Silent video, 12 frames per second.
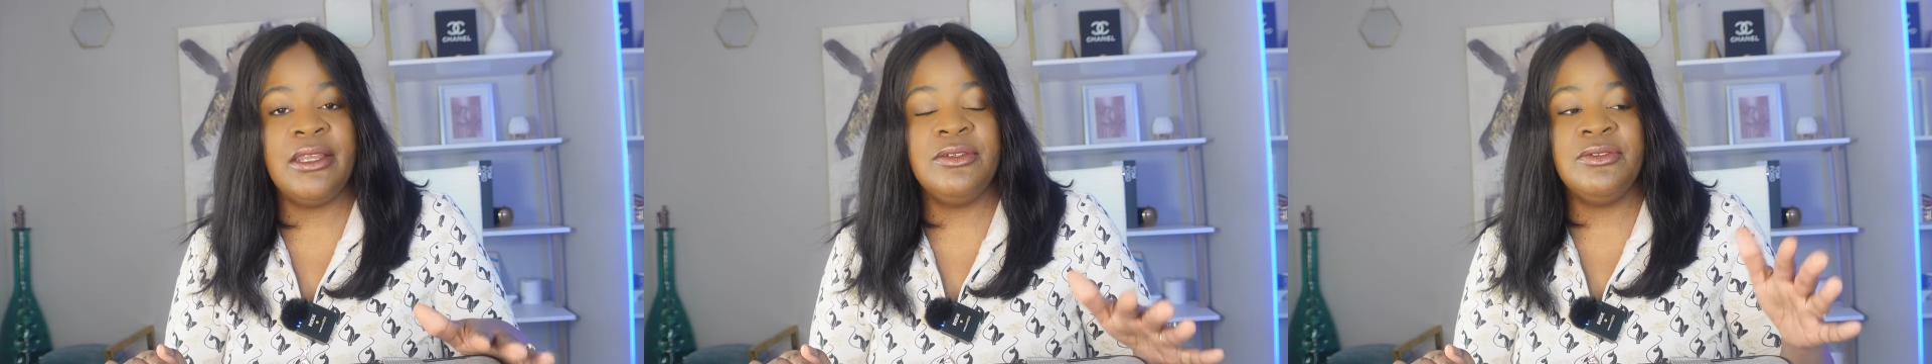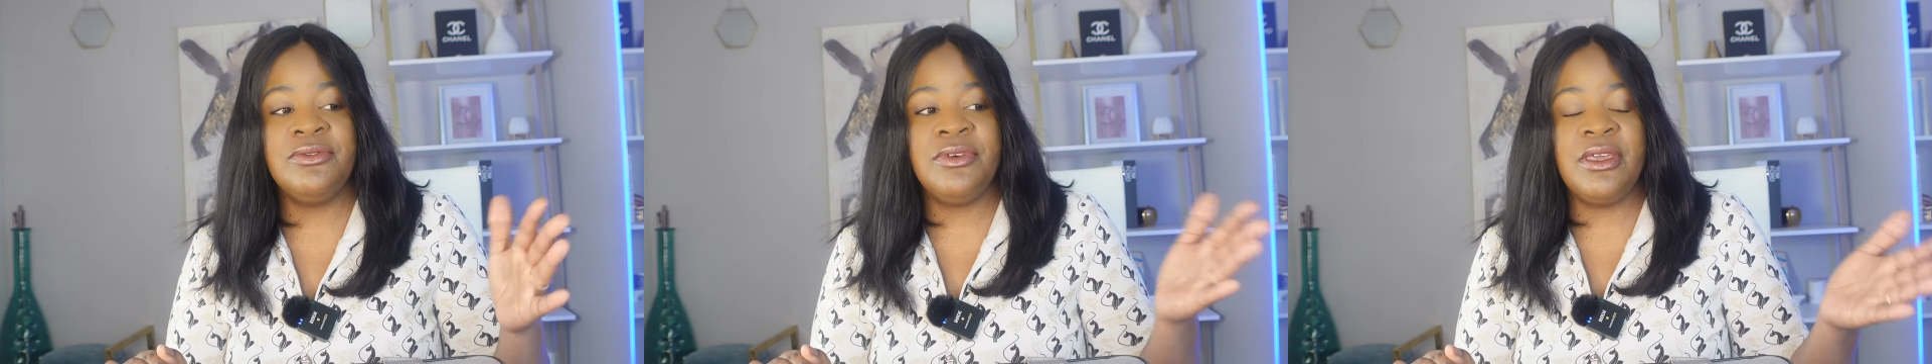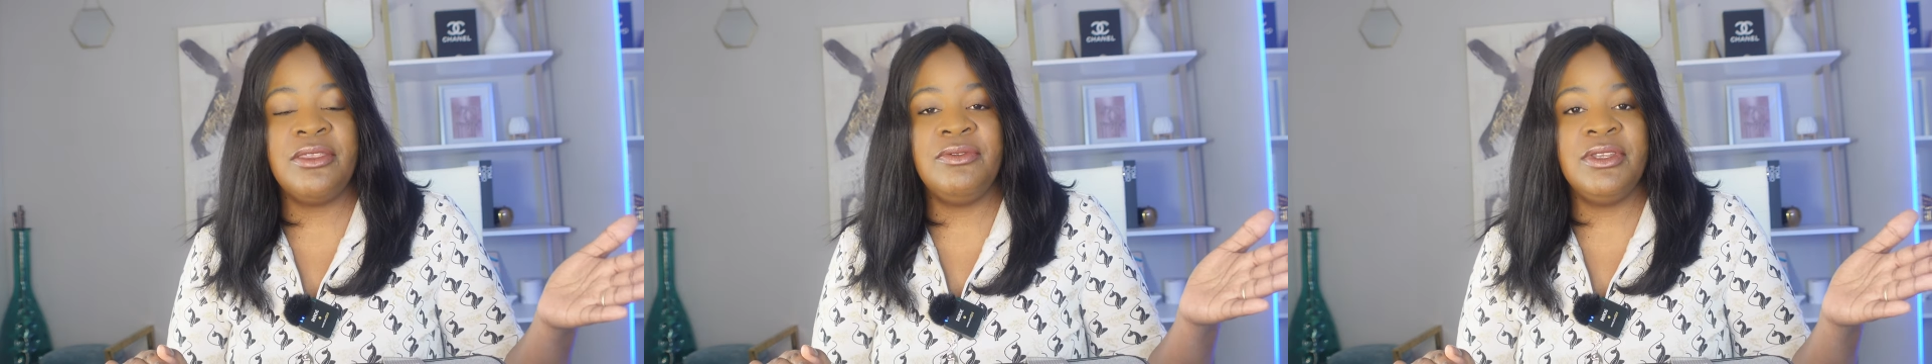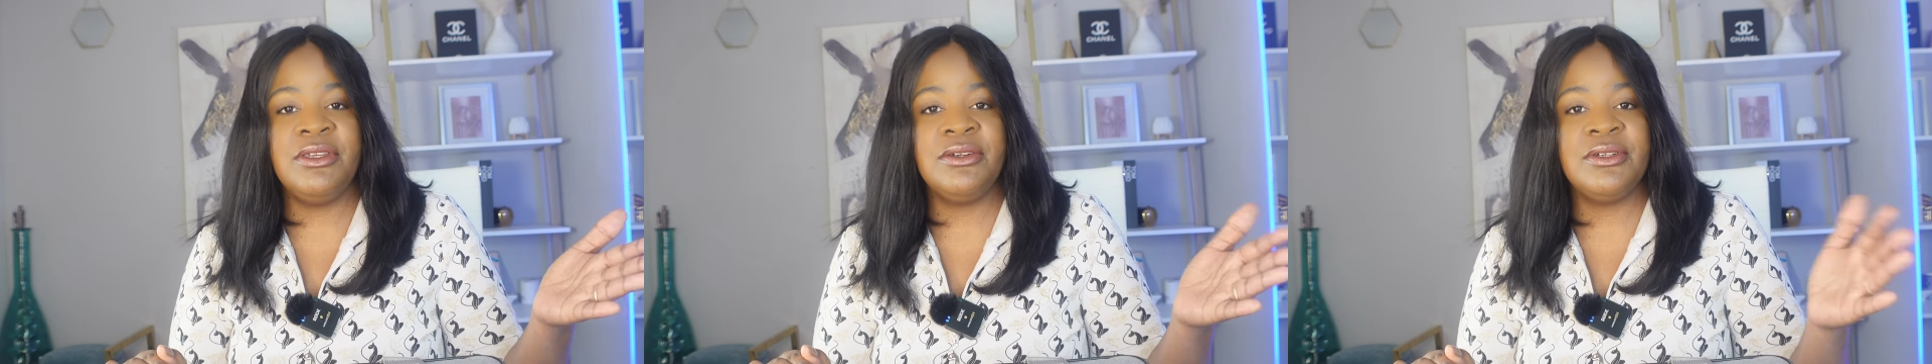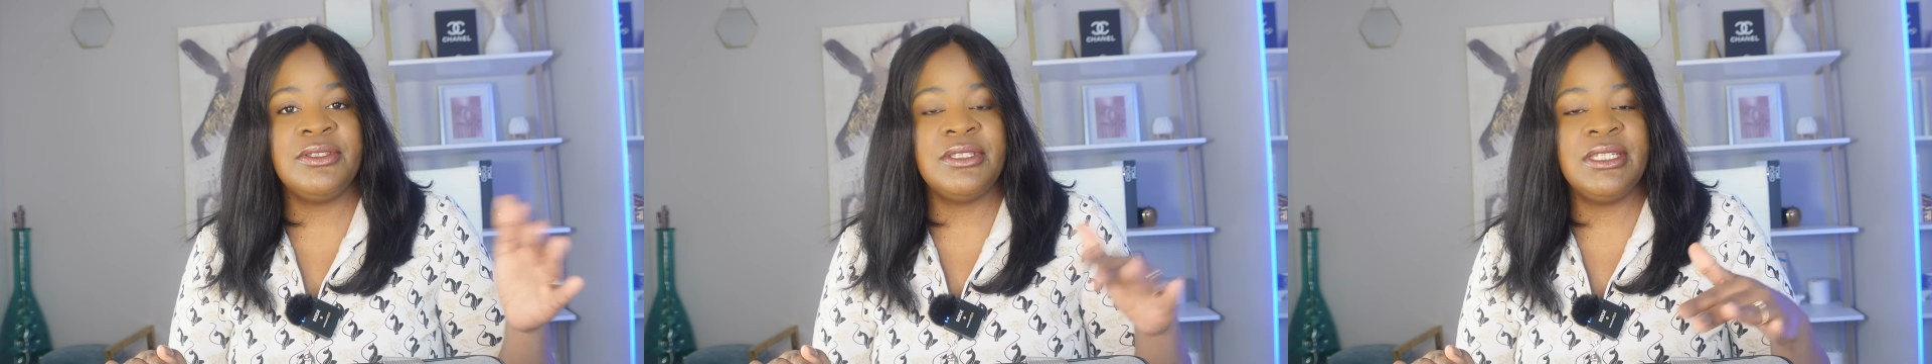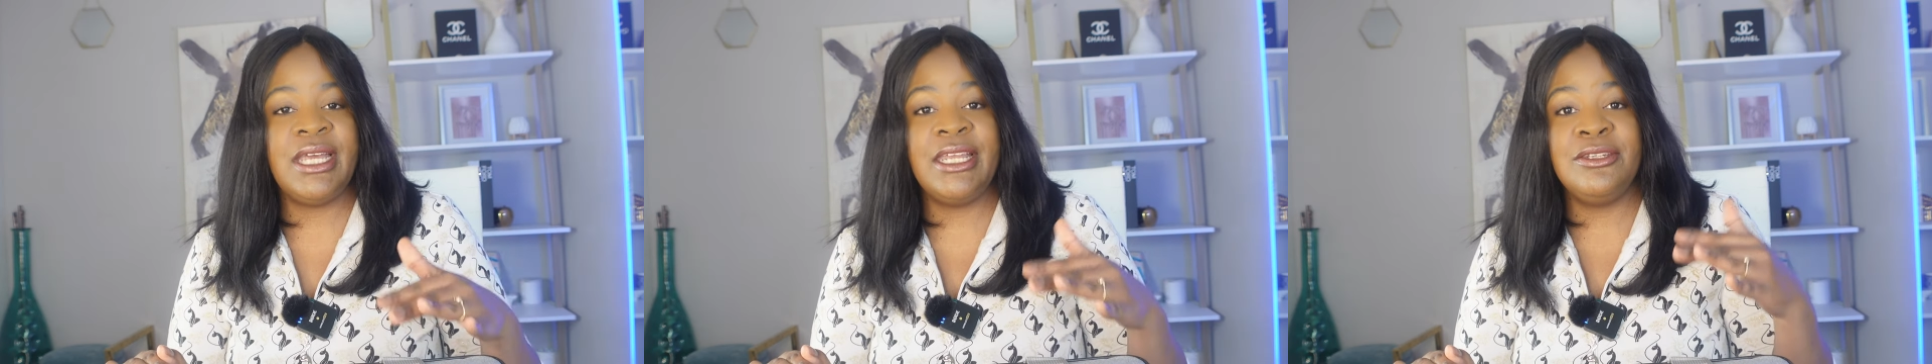I do faith videos
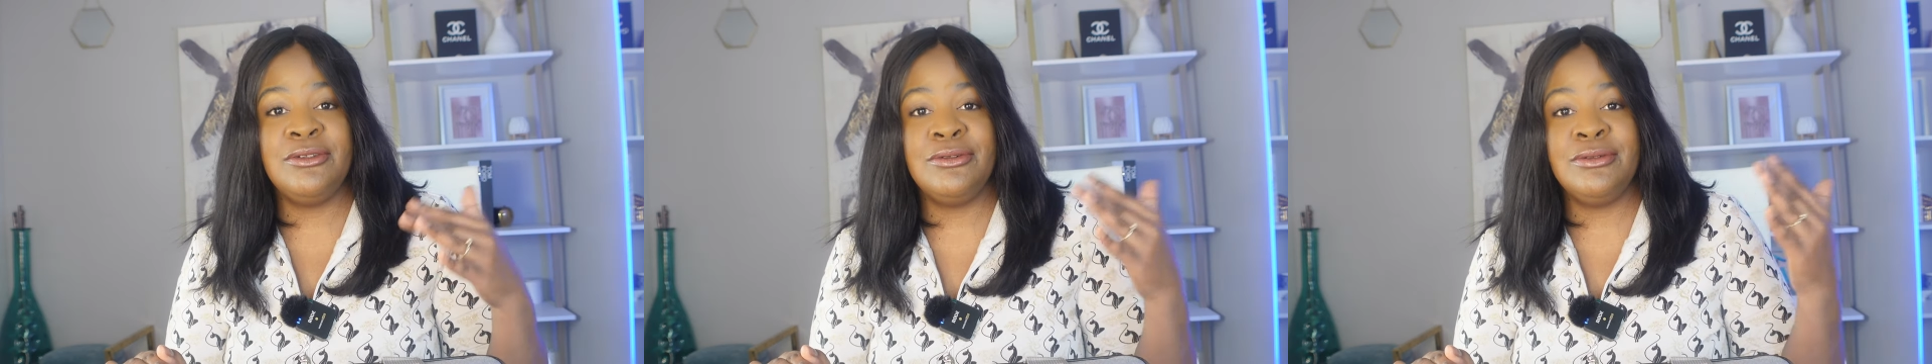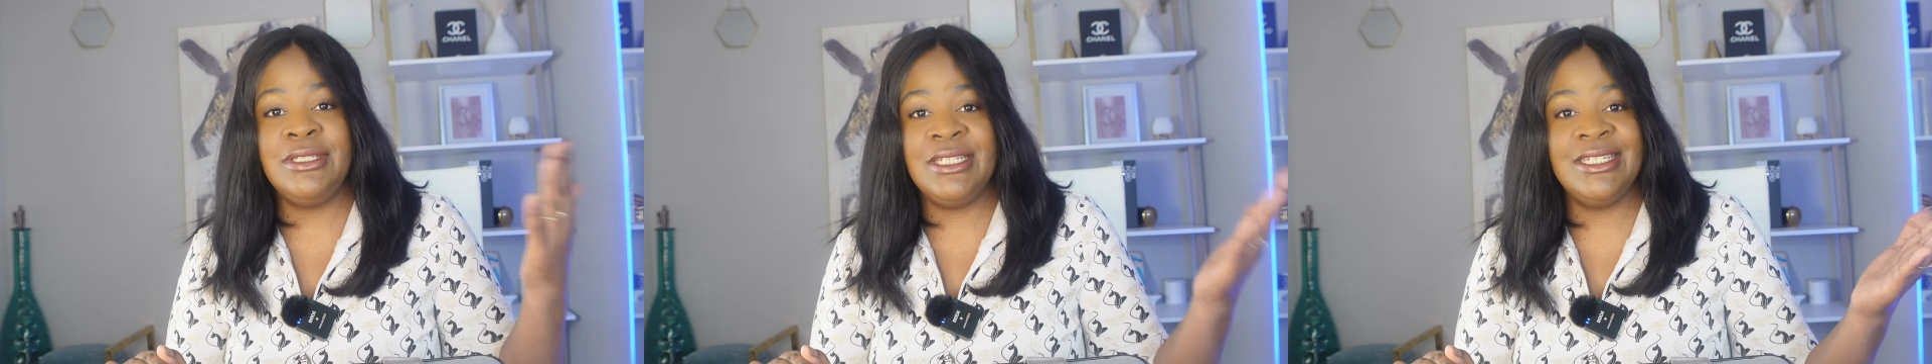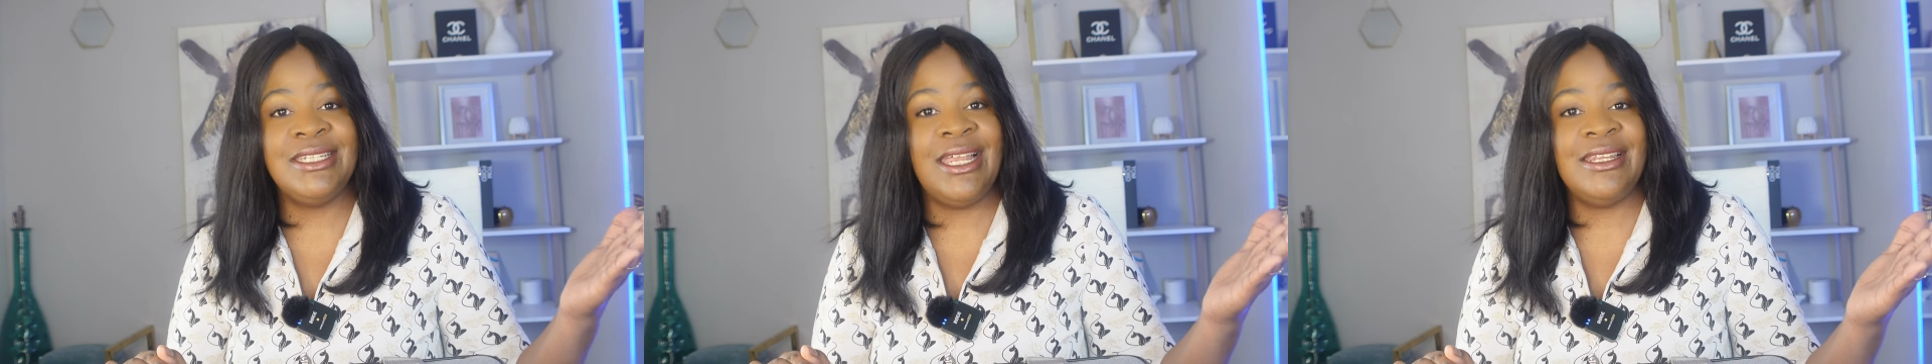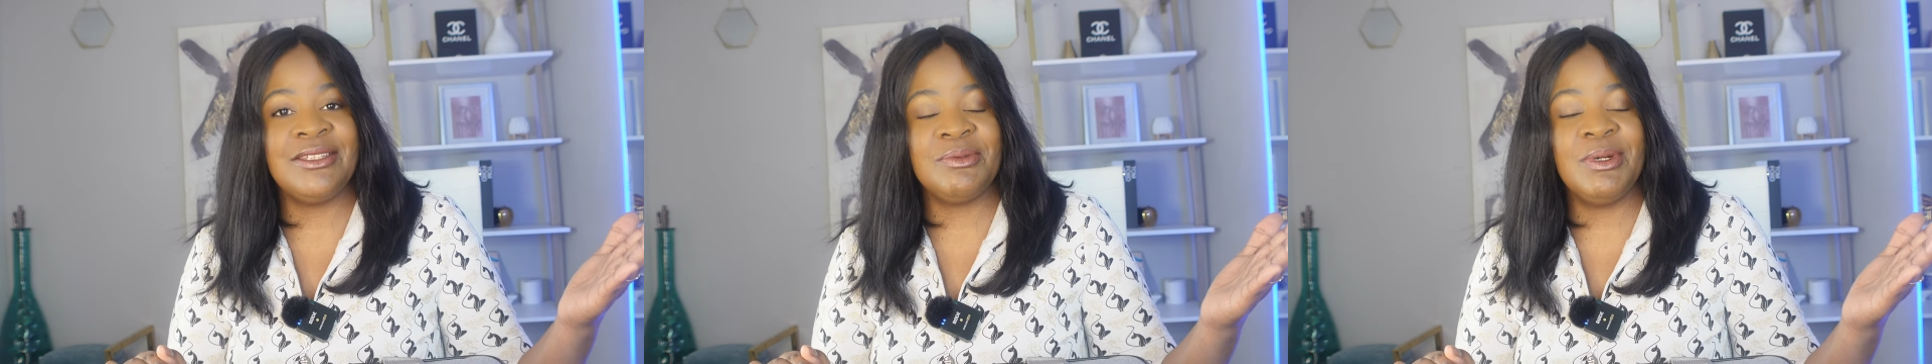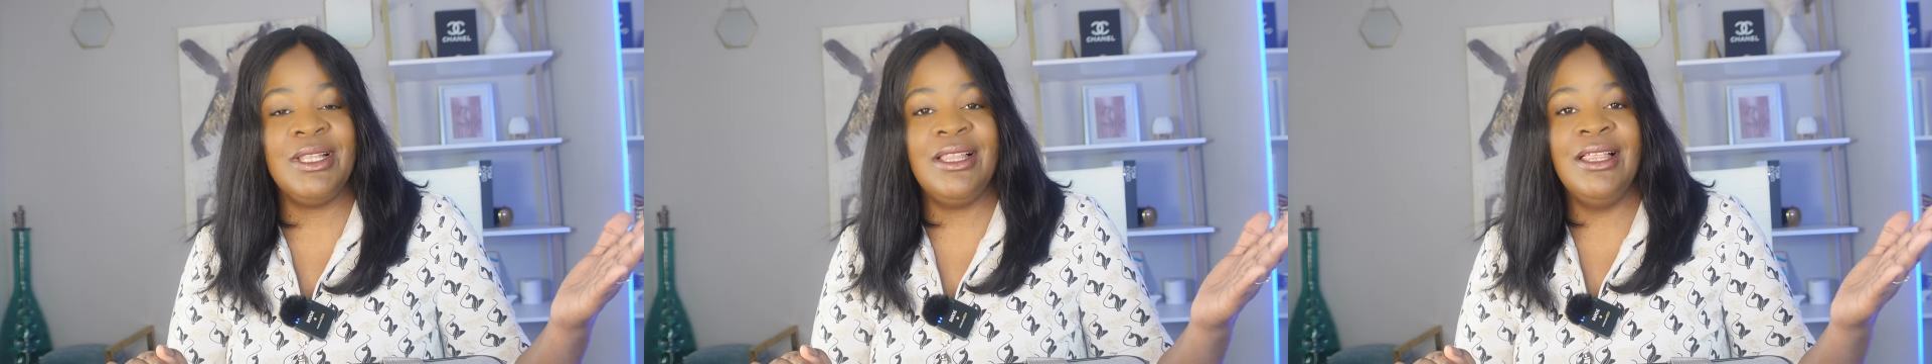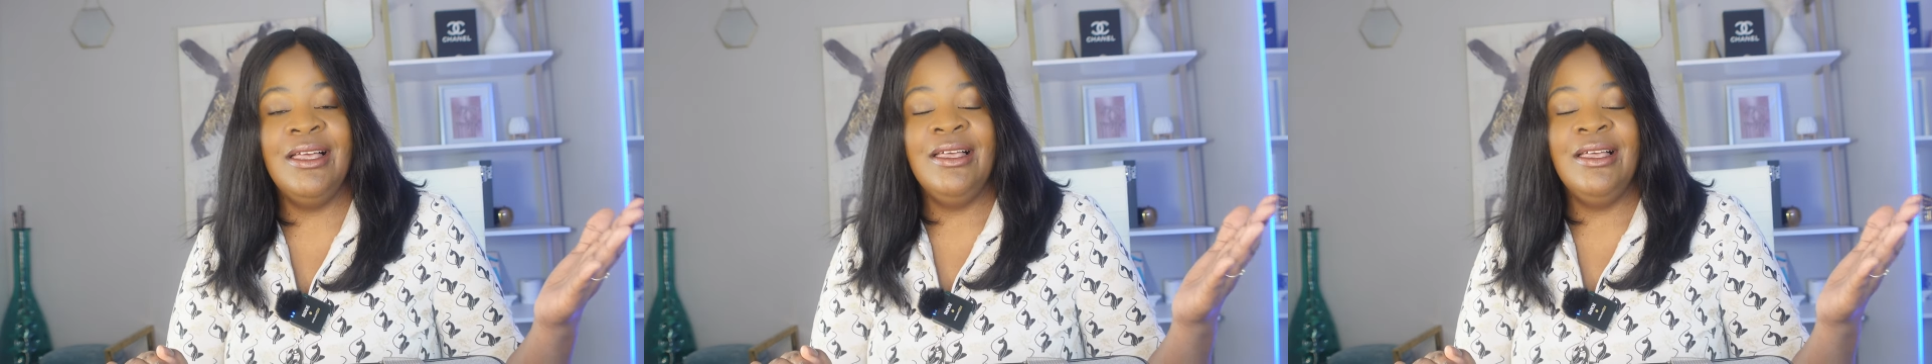and I do digital as well